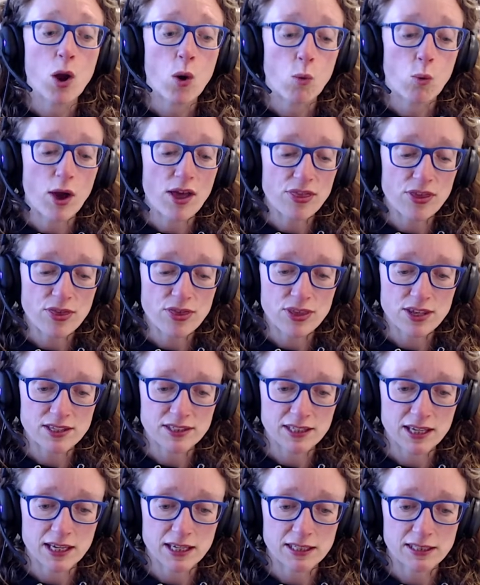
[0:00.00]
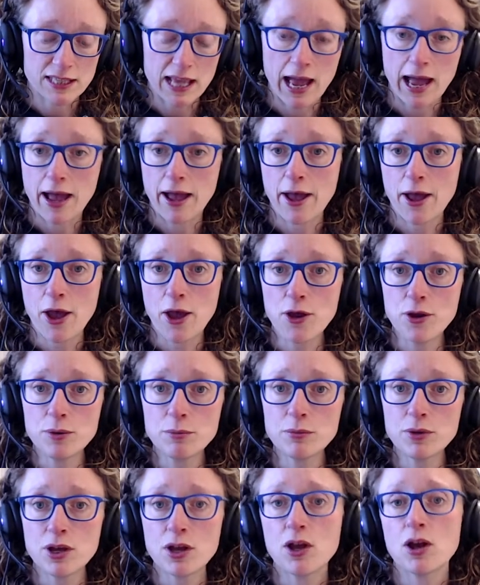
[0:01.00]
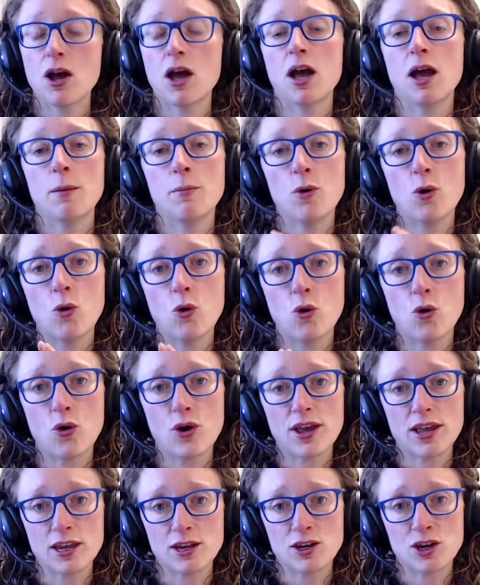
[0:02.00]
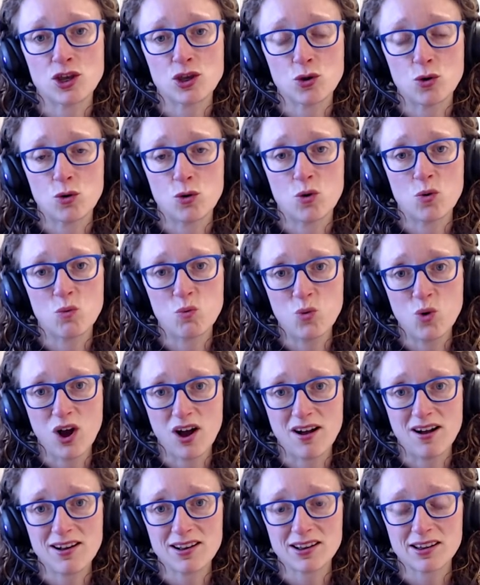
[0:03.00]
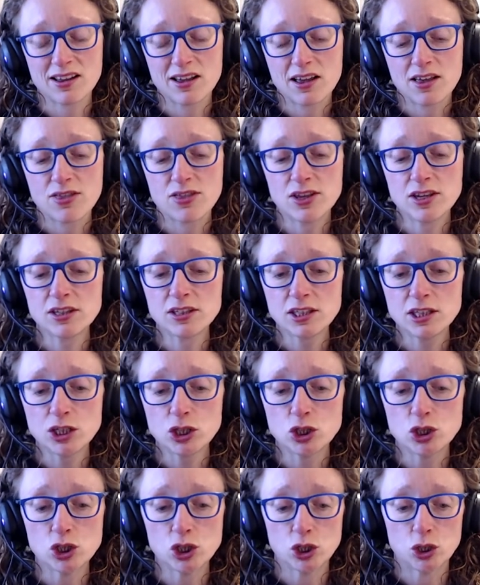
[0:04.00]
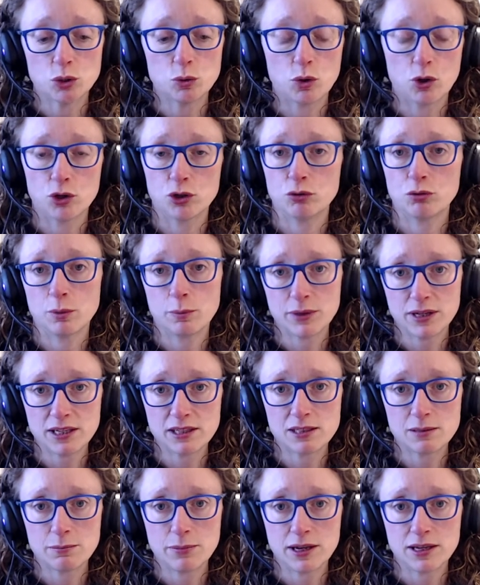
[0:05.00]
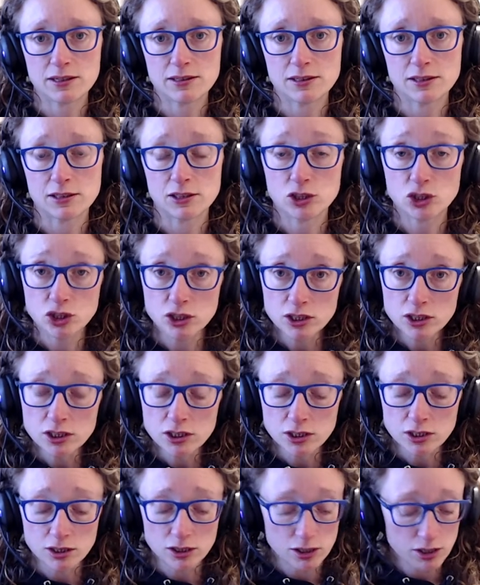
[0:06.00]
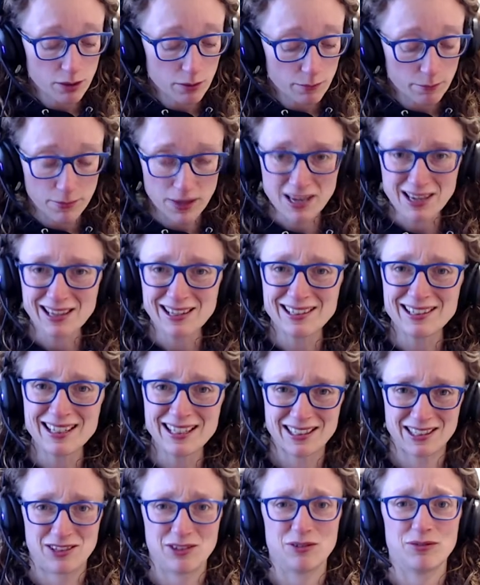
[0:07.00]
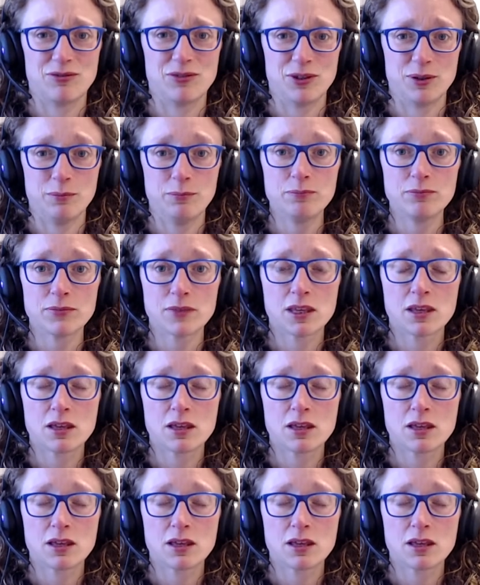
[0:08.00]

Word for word: Whether this is at home um, or in your work, things that you do on a repeated basis, just make a list of them